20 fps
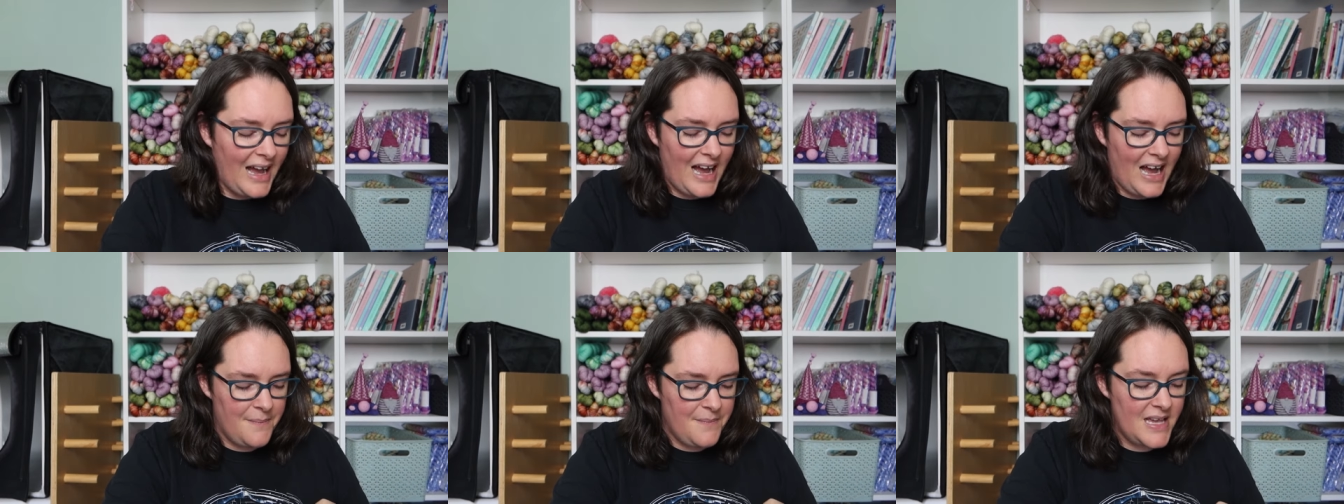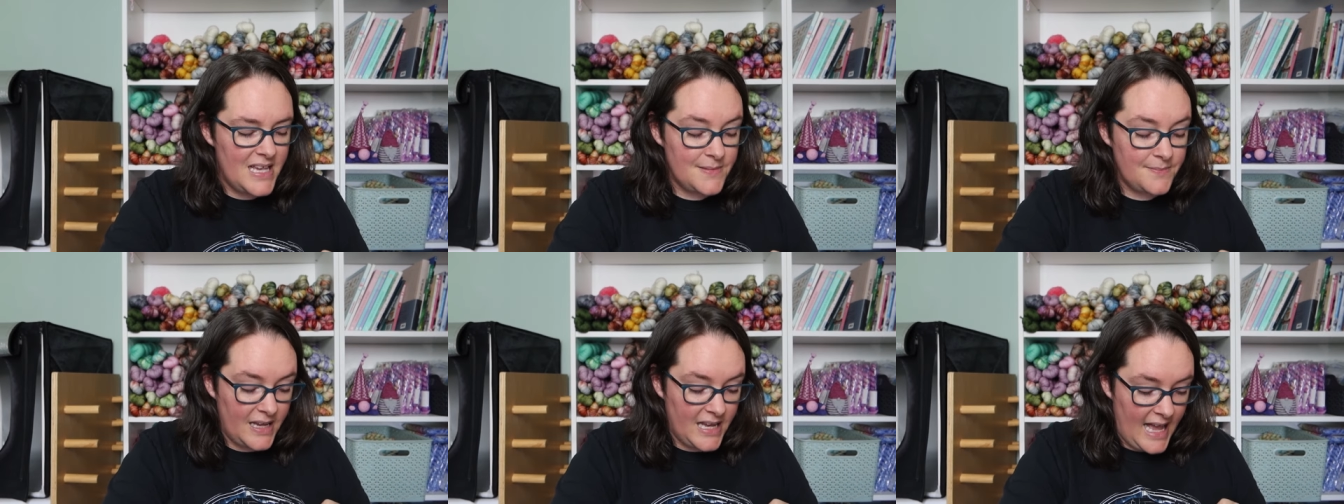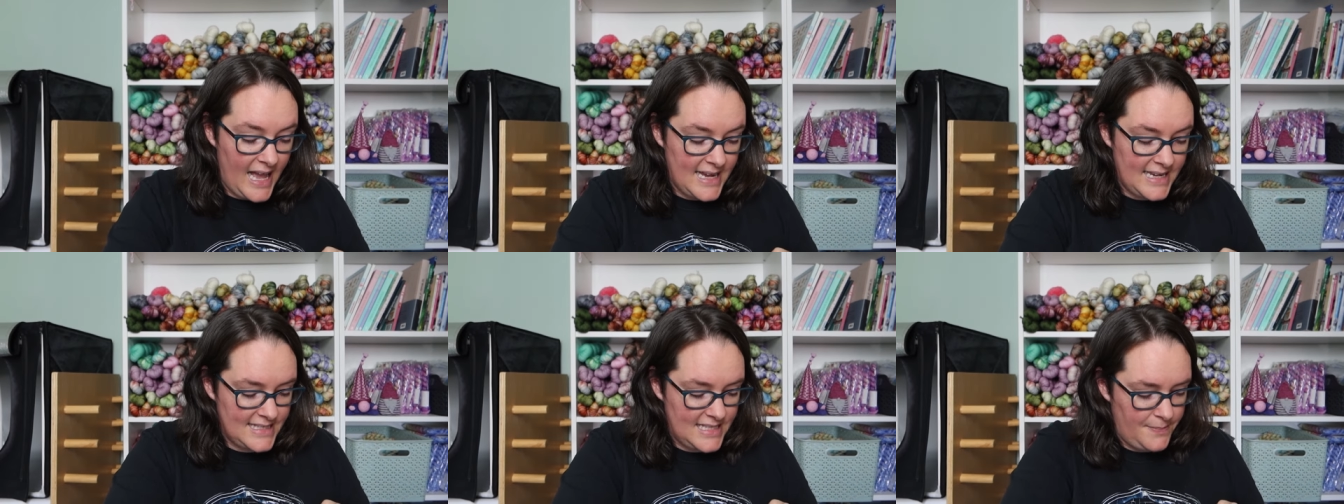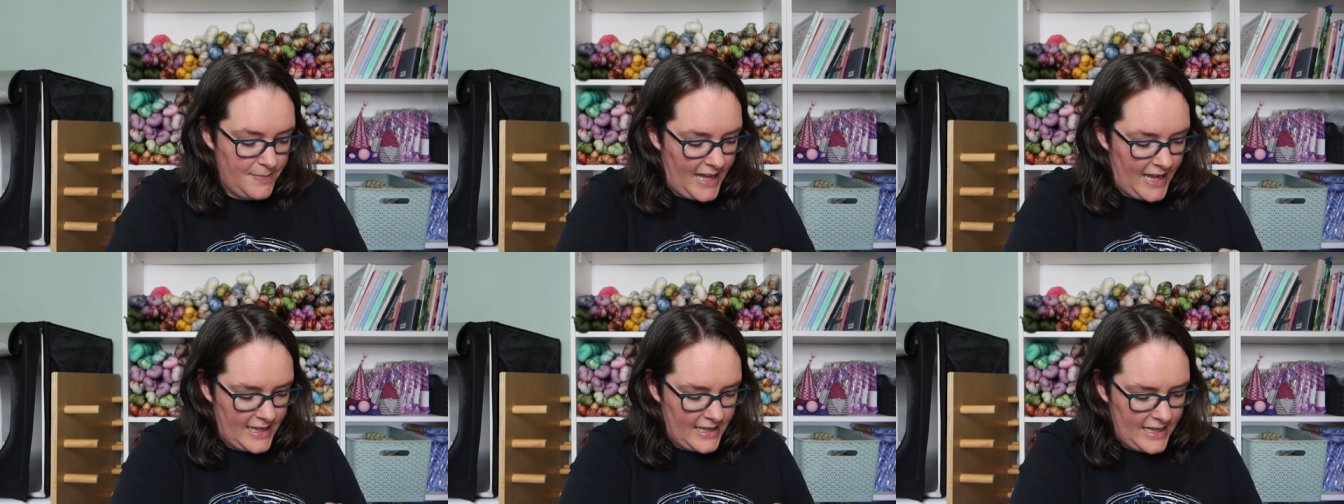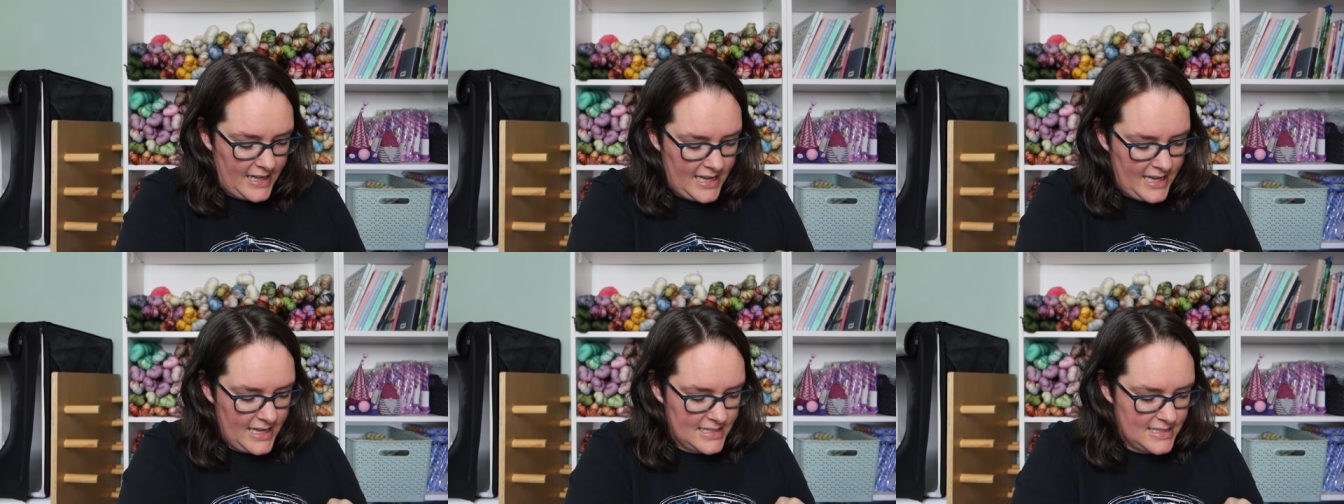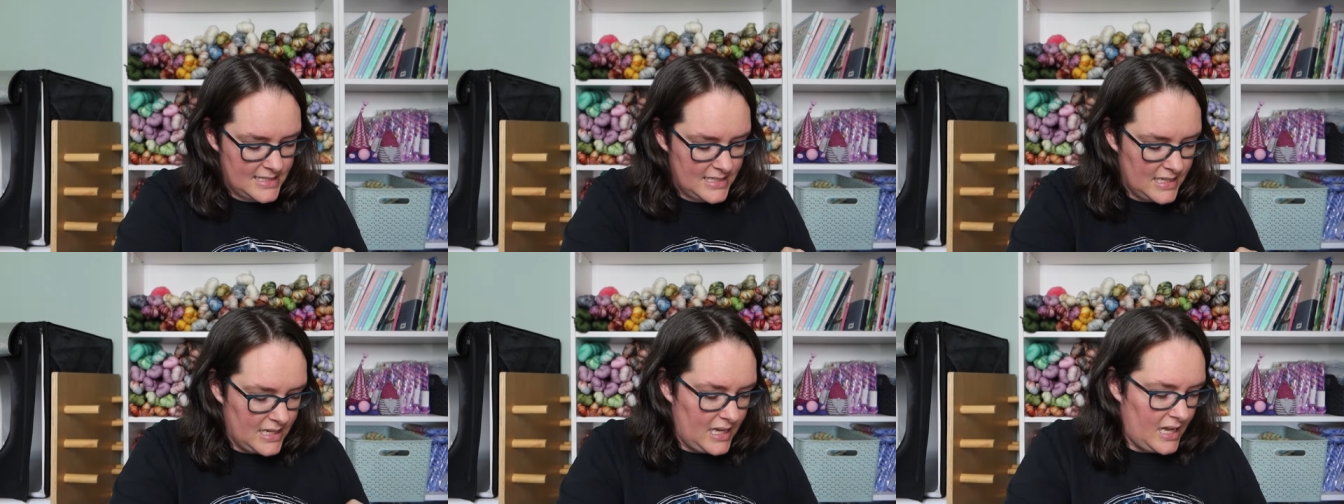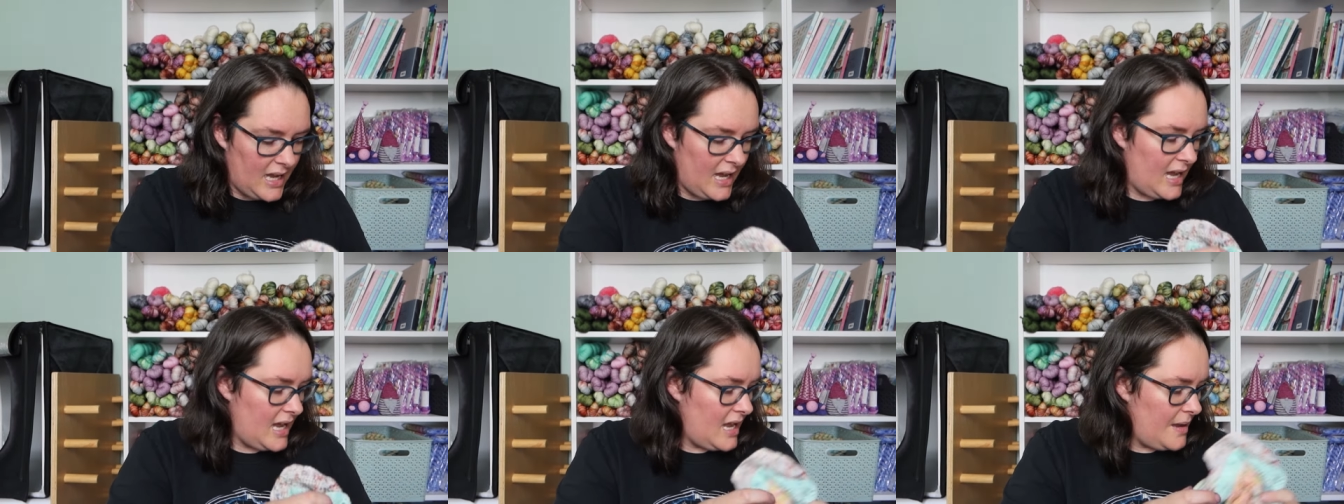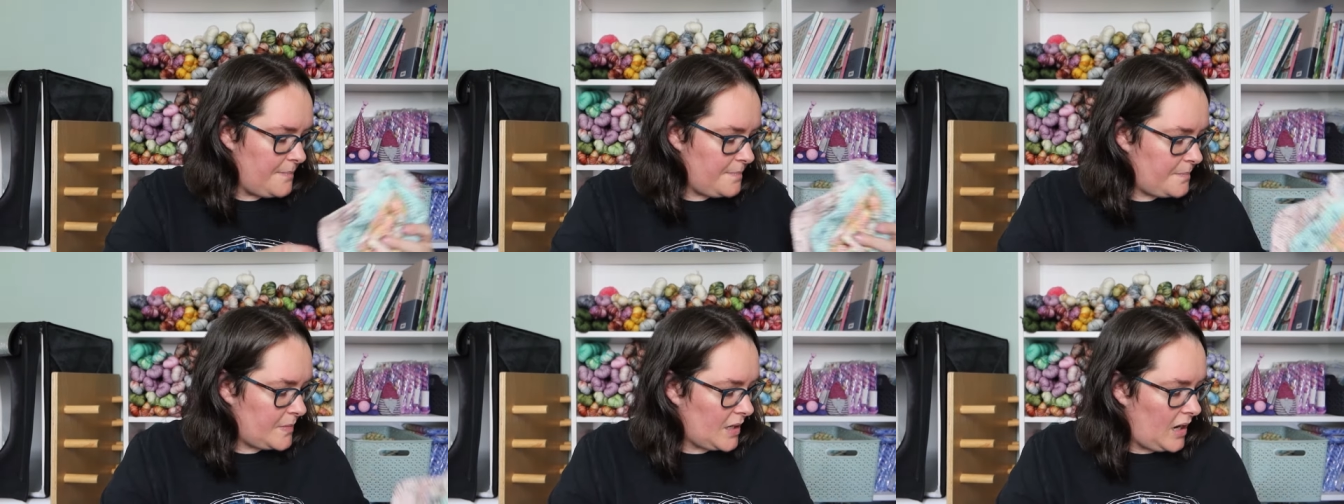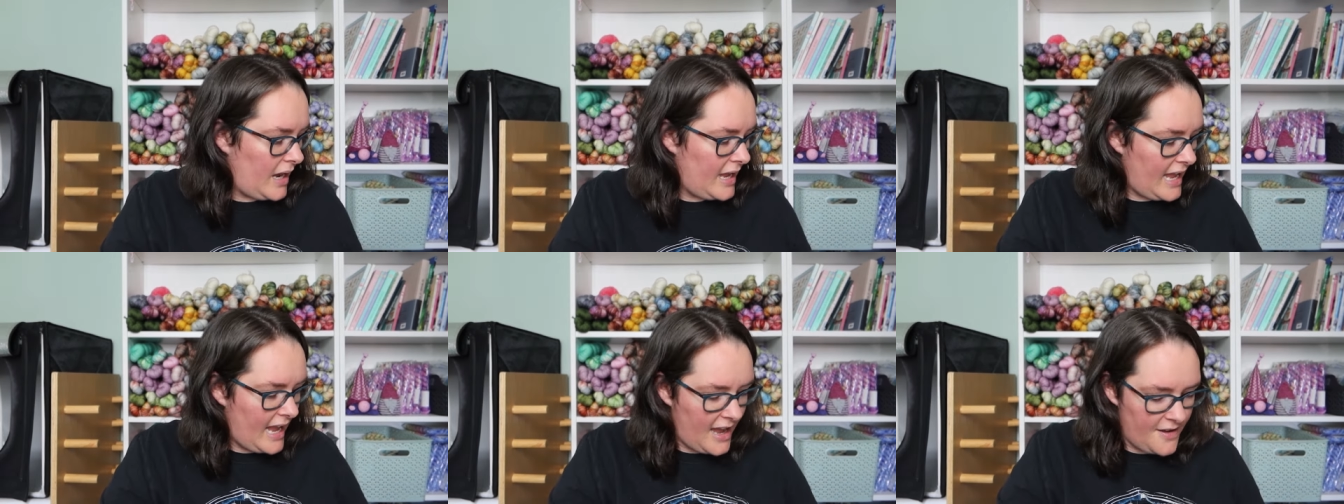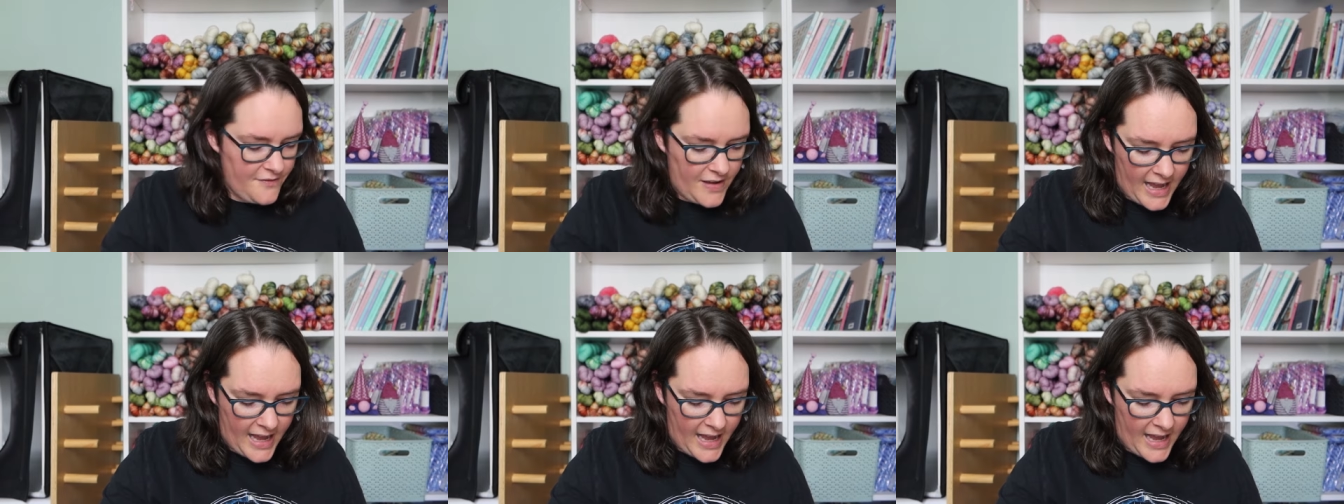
Is my hexi blanket. I've